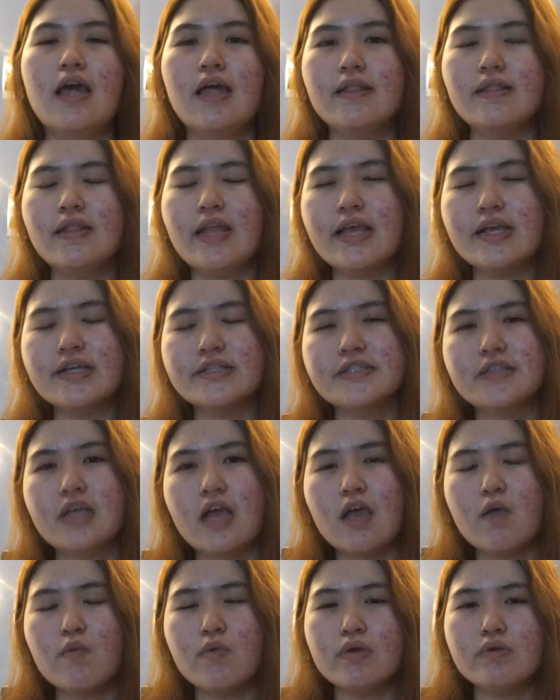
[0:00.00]
next
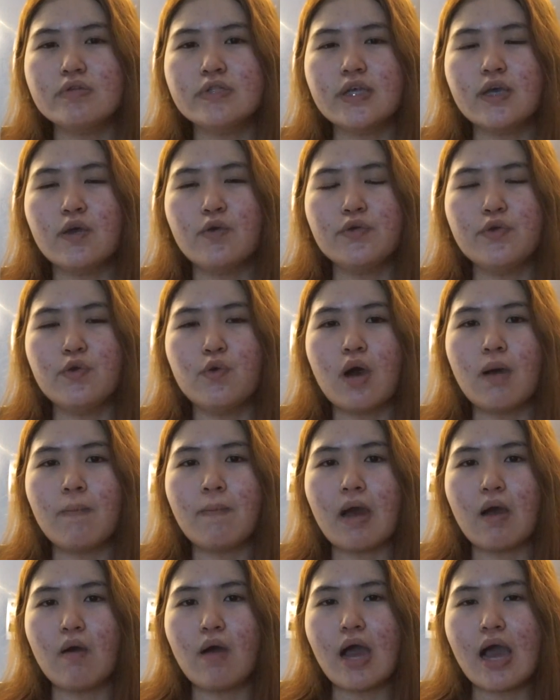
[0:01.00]
I will tell you
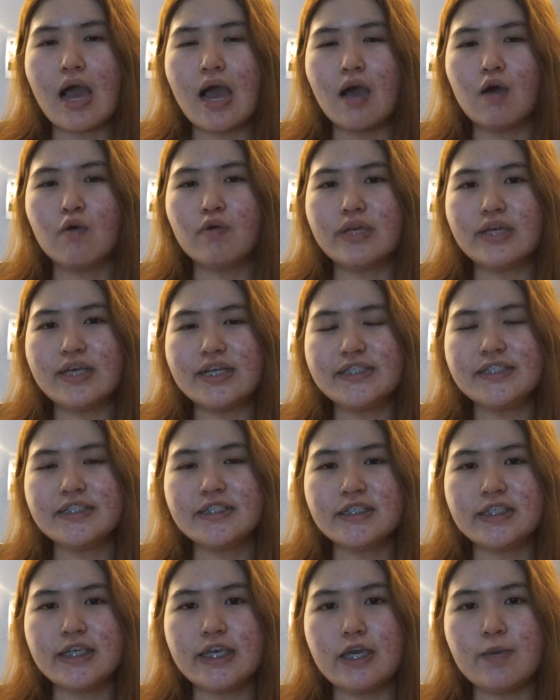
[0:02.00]
about how is
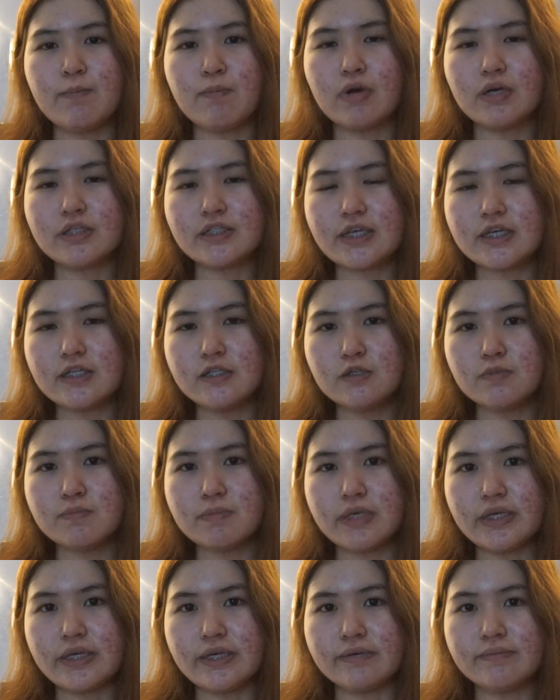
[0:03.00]
she important to
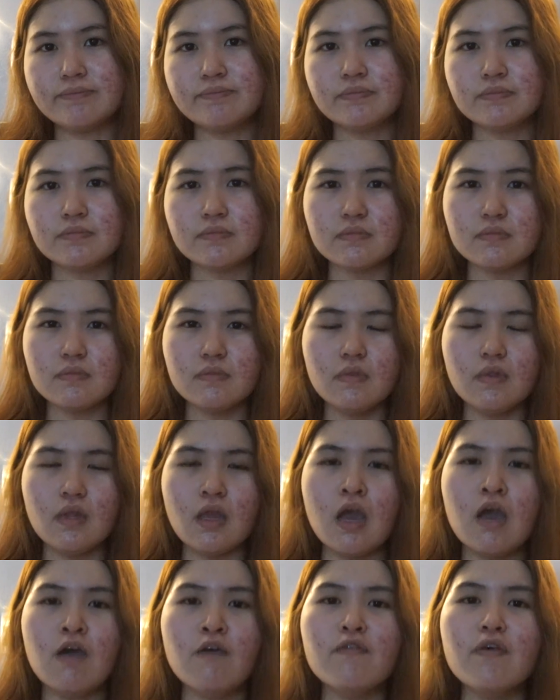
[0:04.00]
me
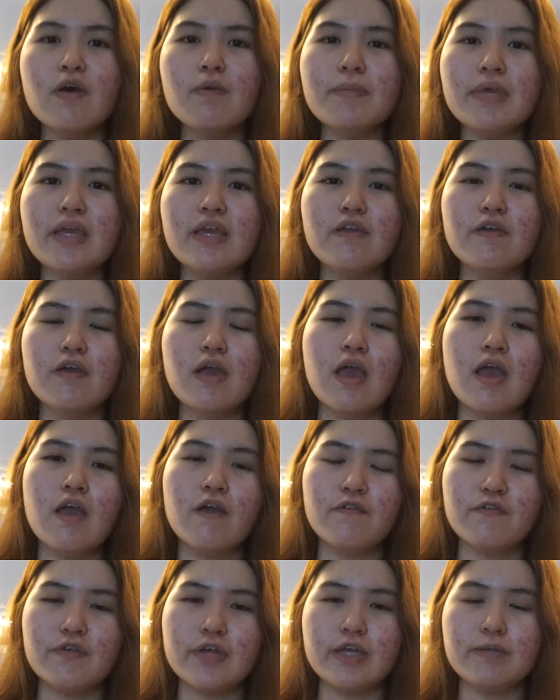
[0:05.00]
for me,
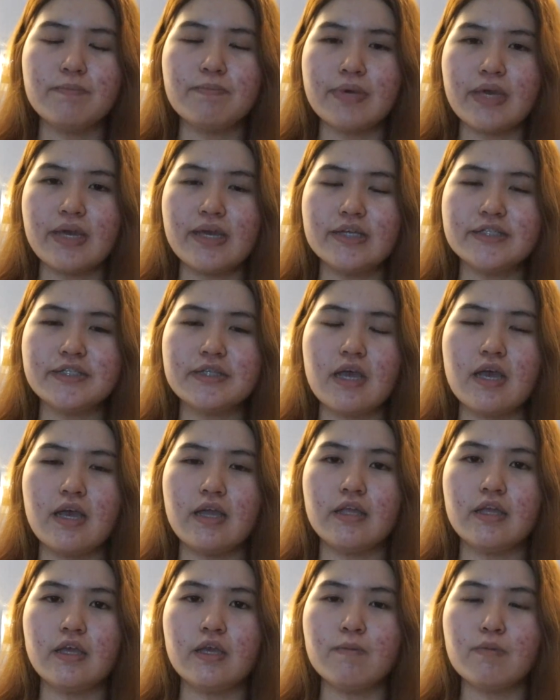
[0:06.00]
friend plays
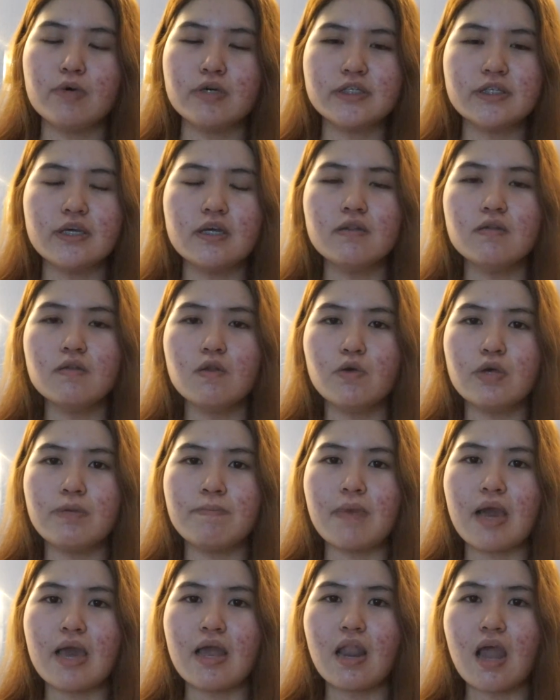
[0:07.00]
an important role in
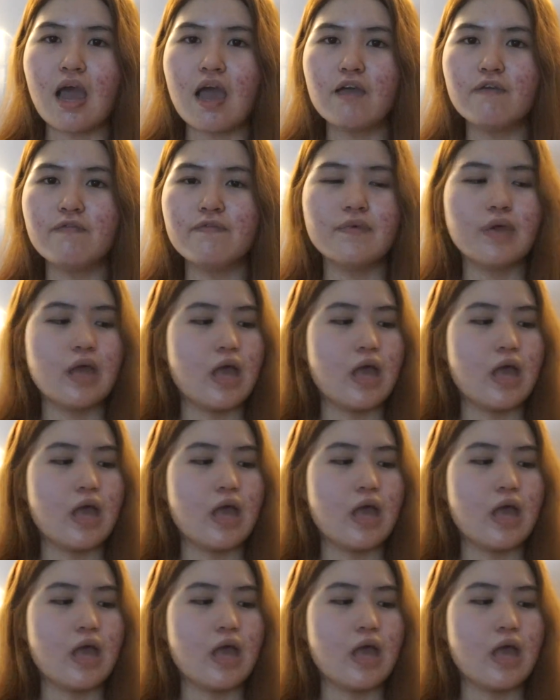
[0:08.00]
my life.